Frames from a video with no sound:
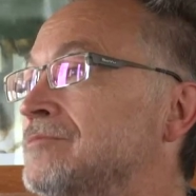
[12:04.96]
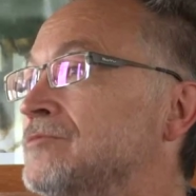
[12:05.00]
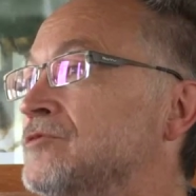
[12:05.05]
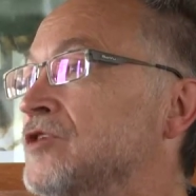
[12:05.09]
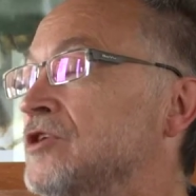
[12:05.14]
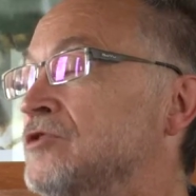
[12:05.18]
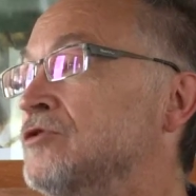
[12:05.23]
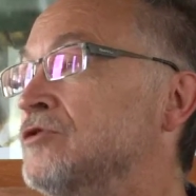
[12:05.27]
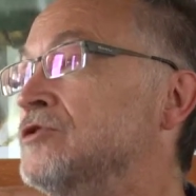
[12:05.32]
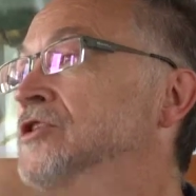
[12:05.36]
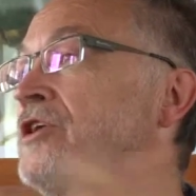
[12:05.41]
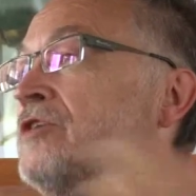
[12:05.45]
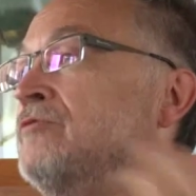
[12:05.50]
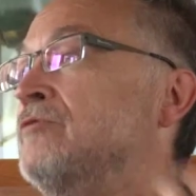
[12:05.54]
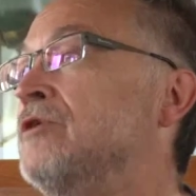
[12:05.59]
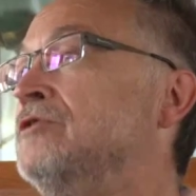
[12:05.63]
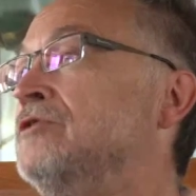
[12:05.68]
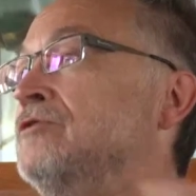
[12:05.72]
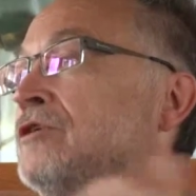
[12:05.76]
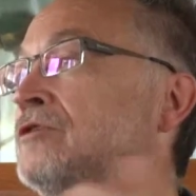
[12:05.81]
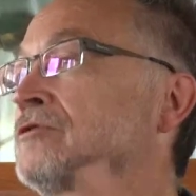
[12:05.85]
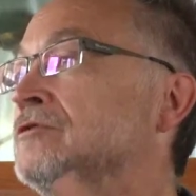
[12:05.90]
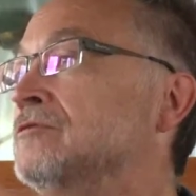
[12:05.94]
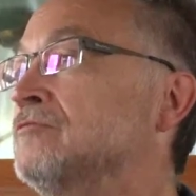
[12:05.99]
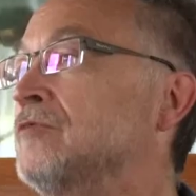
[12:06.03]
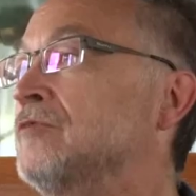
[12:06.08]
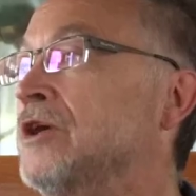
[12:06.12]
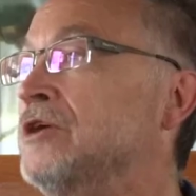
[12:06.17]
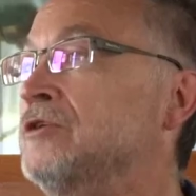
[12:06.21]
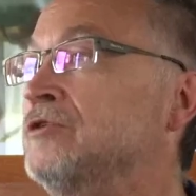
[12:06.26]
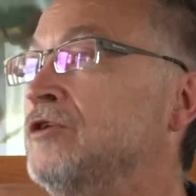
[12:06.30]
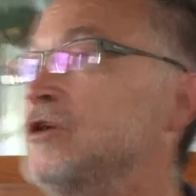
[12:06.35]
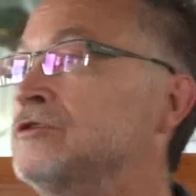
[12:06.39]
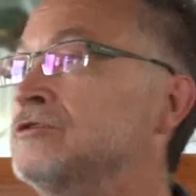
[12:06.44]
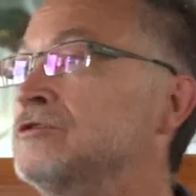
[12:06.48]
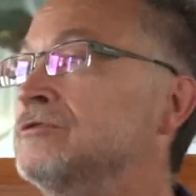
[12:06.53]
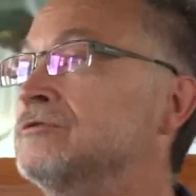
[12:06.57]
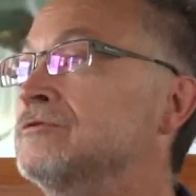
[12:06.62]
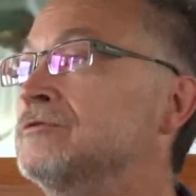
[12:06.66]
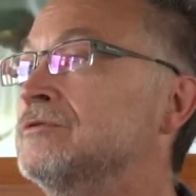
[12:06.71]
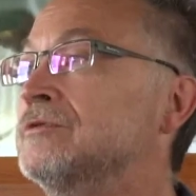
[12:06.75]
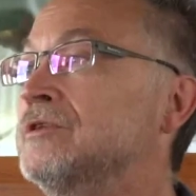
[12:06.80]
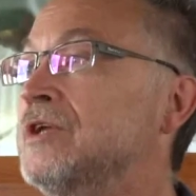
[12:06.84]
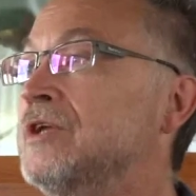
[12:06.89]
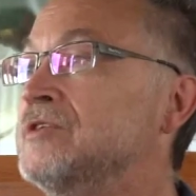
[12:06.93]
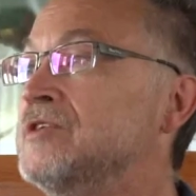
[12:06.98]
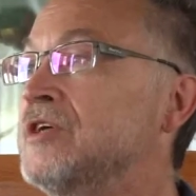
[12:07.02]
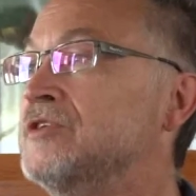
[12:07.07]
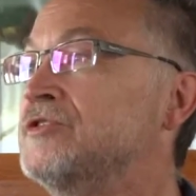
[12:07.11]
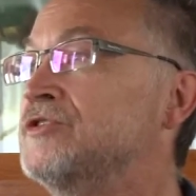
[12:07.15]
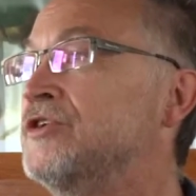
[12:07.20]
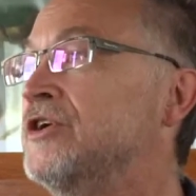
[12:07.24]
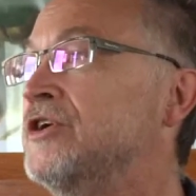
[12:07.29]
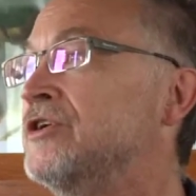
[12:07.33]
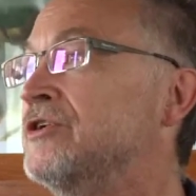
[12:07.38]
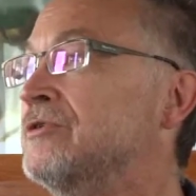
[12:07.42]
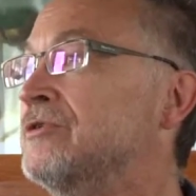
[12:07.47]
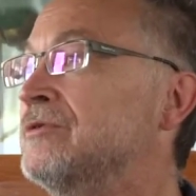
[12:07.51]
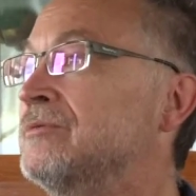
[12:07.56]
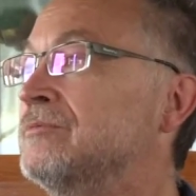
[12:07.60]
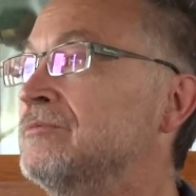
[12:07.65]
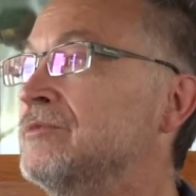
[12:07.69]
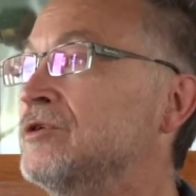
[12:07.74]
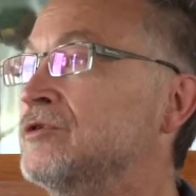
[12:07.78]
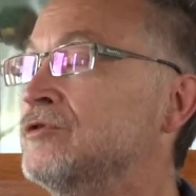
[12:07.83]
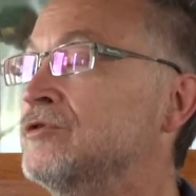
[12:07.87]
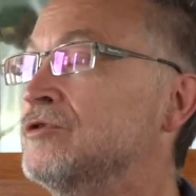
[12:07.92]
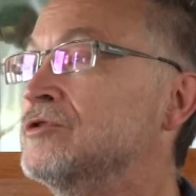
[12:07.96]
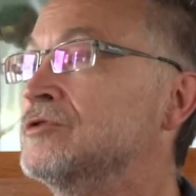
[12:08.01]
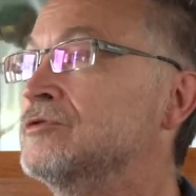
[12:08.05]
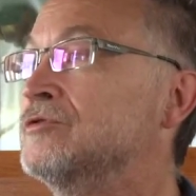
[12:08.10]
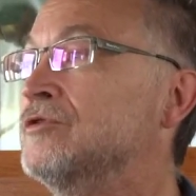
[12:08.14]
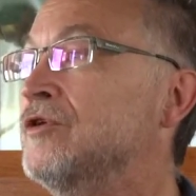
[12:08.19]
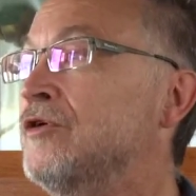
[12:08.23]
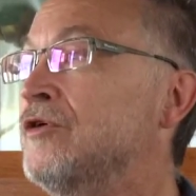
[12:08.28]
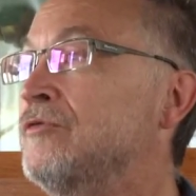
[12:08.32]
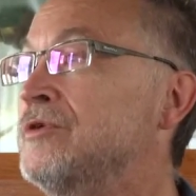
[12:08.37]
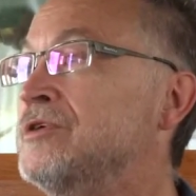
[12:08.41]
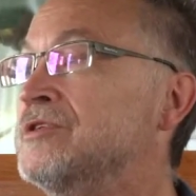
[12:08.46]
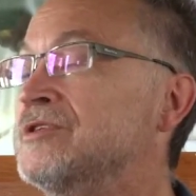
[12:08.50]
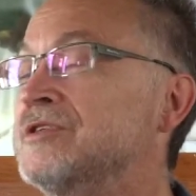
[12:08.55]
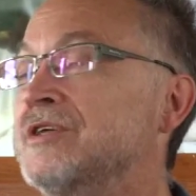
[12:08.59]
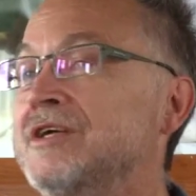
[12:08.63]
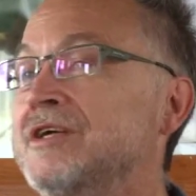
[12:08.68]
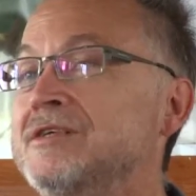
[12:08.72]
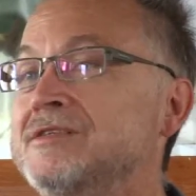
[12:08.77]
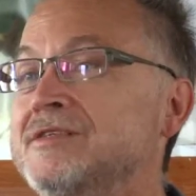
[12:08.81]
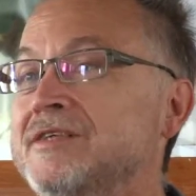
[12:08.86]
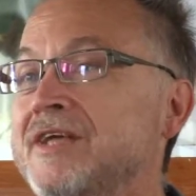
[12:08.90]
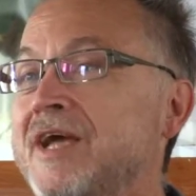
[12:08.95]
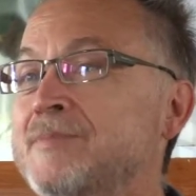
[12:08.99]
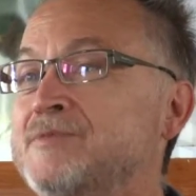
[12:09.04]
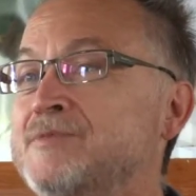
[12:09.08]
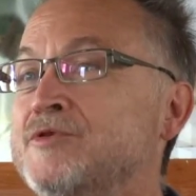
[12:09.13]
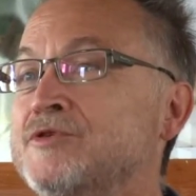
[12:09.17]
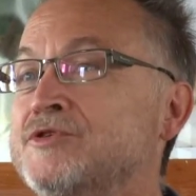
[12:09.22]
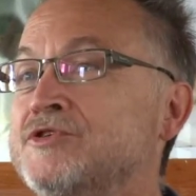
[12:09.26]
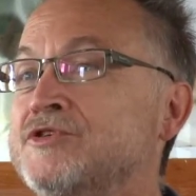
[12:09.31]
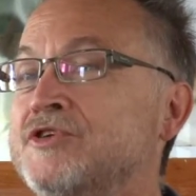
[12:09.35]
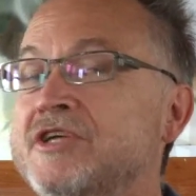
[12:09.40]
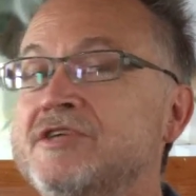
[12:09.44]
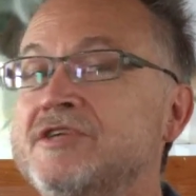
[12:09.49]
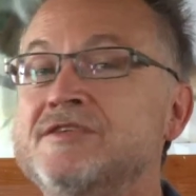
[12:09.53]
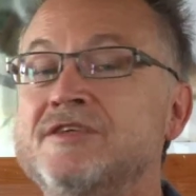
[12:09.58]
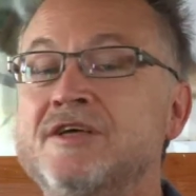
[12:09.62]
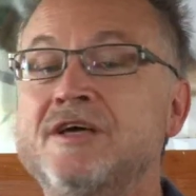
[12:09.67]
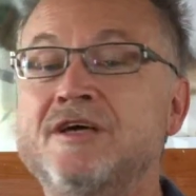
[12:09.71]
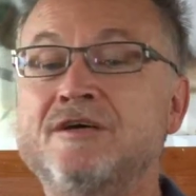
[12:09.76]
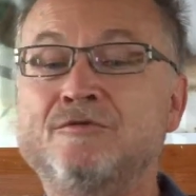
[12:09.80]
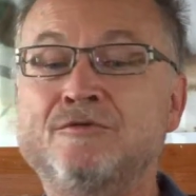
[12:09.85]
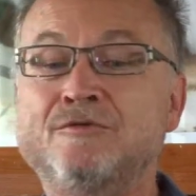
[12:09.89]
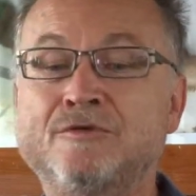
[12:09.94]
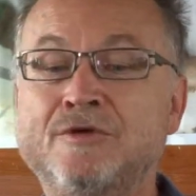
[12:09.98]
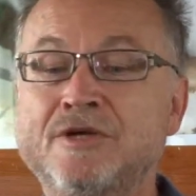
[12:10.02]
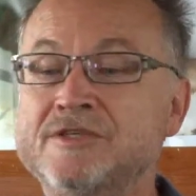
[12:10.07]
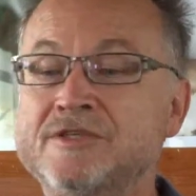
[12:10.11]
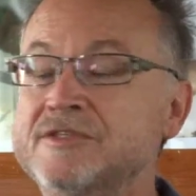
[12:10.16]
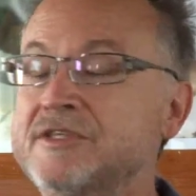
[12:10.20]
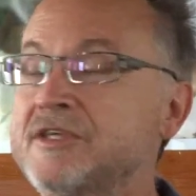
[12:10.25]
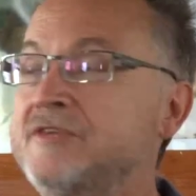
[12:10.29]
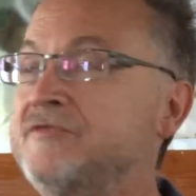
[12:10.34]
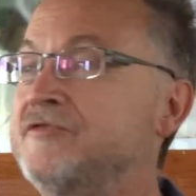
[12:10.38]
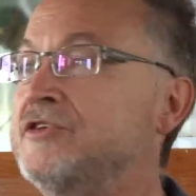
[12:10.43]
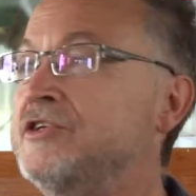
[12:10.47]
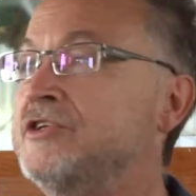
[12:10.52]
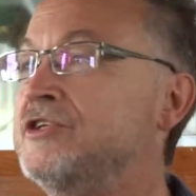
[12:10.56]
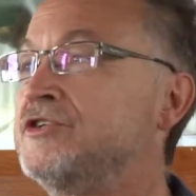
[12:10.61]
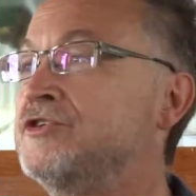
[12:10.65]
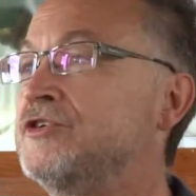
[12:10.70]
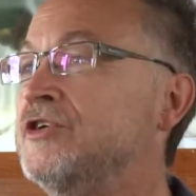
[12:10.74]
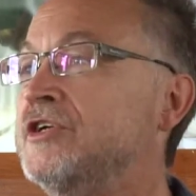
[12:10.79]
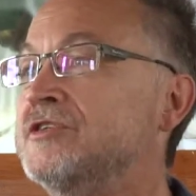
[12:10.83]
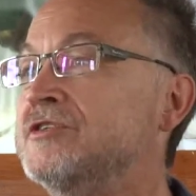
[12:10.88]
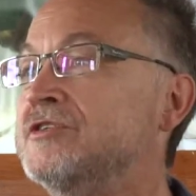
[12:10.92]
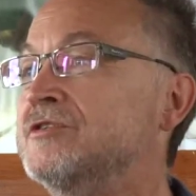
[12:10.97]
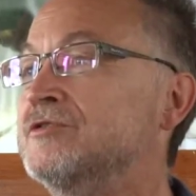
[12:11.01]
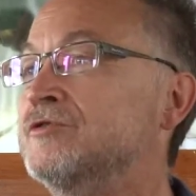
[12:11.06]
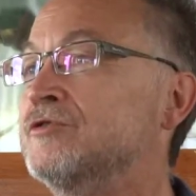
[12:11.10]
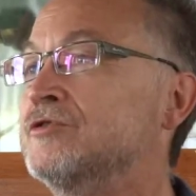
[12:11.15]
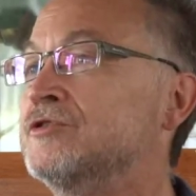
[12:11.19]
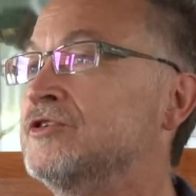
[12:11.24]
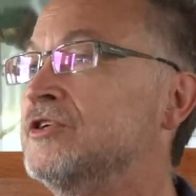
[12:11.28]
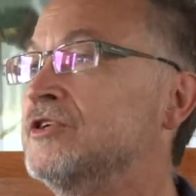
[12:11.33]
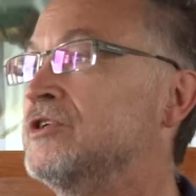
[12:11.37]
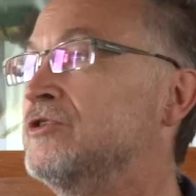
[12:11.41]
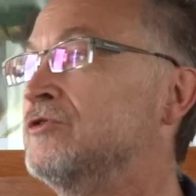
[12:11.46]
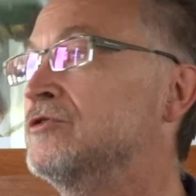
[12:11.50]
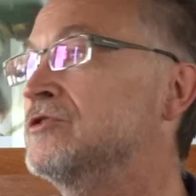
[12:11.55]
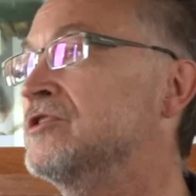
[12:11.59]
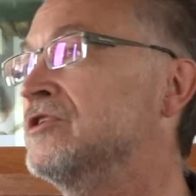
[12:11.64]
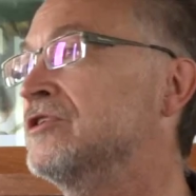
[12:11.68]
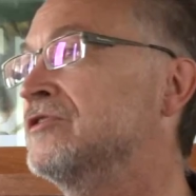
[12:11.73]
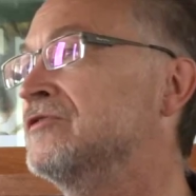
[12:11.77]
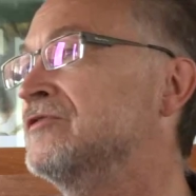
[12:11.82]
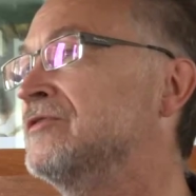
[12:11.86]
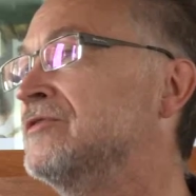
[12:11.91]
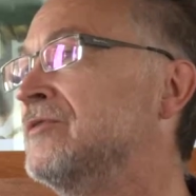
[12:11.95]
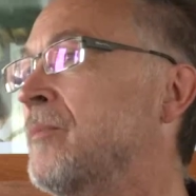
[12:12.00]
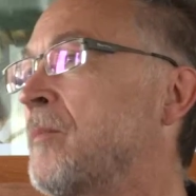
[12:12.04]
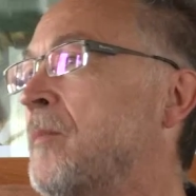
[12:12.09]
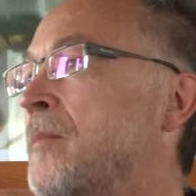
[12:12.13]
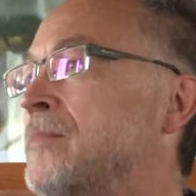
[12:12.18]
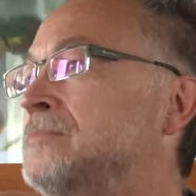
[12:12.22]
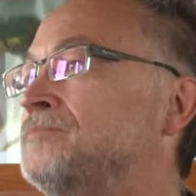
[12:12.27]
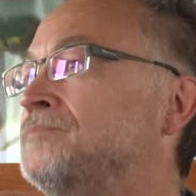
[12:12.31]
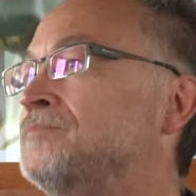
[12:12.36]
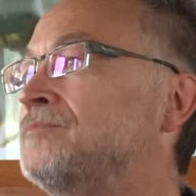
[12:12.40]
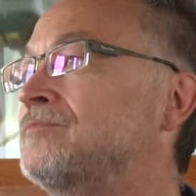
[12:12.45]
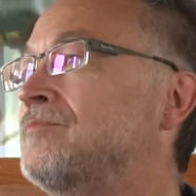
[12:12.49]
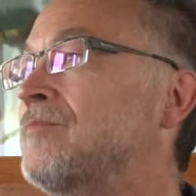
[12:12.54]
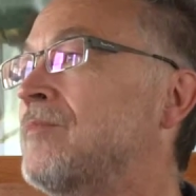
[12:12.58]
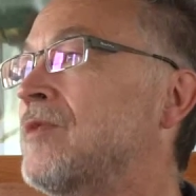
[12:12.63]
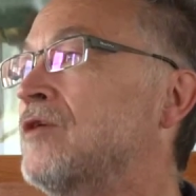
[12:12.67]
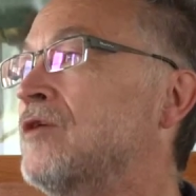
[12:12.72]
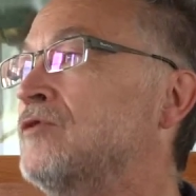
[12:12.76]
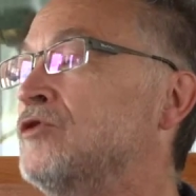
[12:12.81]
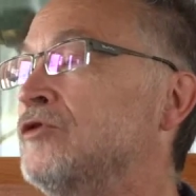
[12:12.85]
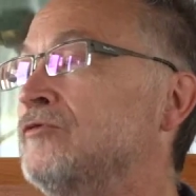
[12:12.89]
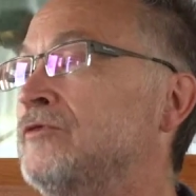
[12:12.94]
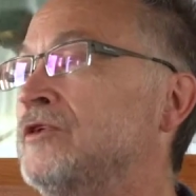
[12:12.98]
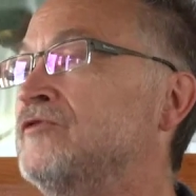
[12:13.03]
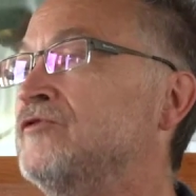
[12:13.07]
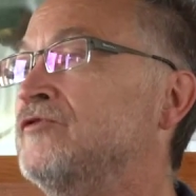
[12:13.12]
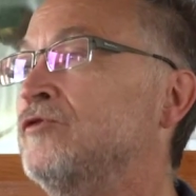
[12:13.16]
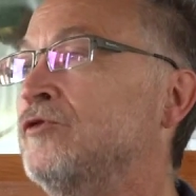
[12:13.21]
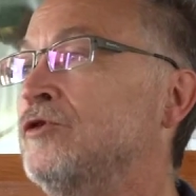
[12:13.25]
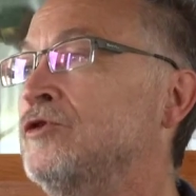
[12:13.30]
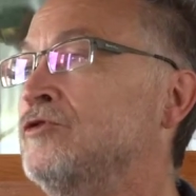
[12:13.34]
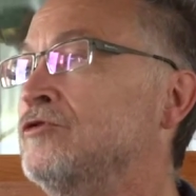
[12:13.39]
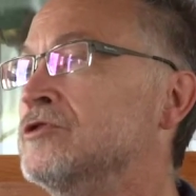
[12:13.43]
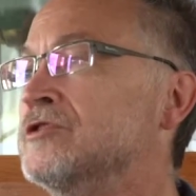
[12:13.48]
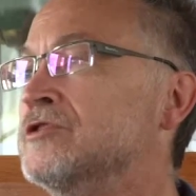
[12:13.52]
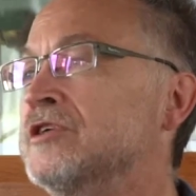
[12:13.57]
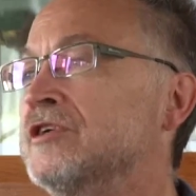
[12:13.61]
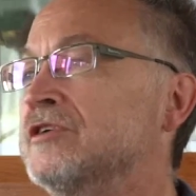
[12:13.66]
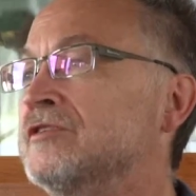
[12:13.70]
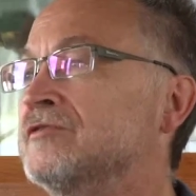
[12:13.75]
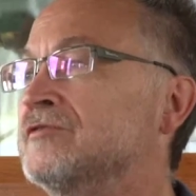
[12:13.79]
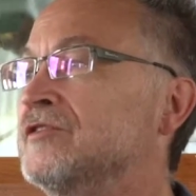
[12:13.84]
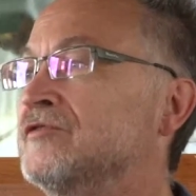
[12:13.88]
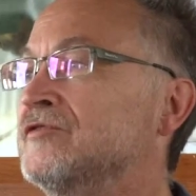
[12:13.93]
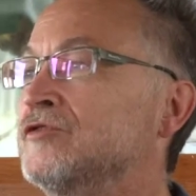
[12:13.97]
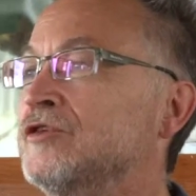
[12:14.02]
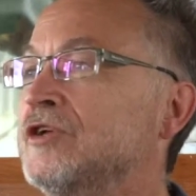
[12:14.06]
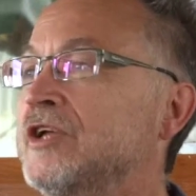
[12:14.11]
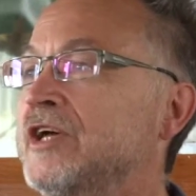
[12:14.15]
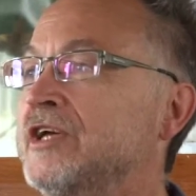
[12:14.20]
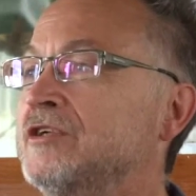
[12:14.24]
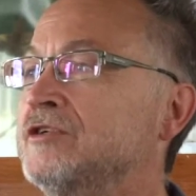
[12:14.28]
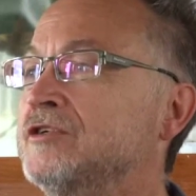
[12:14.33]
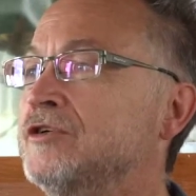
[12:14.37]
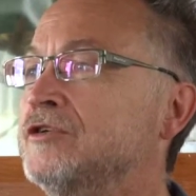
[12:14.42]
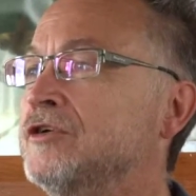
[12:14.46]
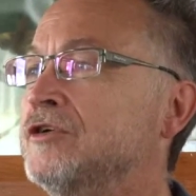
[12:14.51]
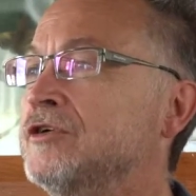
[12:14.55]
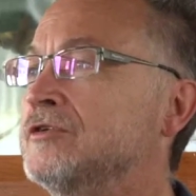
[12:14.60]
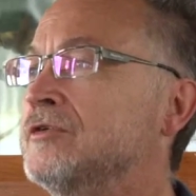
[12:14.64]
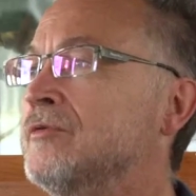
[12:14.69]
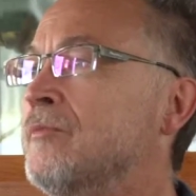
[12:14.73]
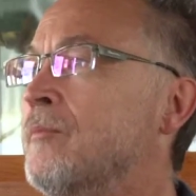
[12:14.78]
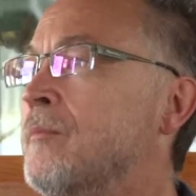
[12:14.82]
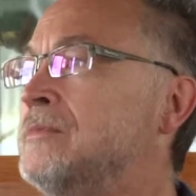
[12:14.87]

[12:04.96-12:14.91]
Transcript: then you say why not? Why not another trick? Because always the after tricks are always infinite tricks to trick yourself. You will fool yourself if you like it or not.